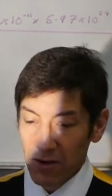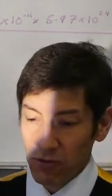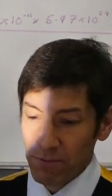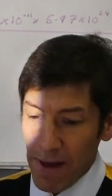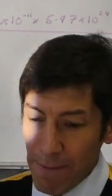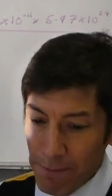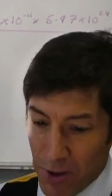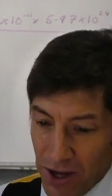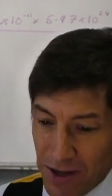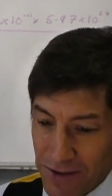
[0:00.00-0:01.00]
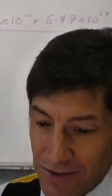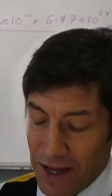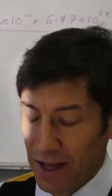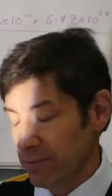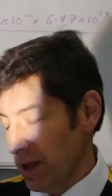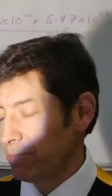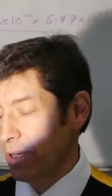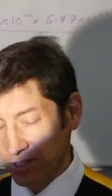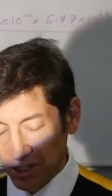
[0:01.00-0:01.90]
Remember, and perhaps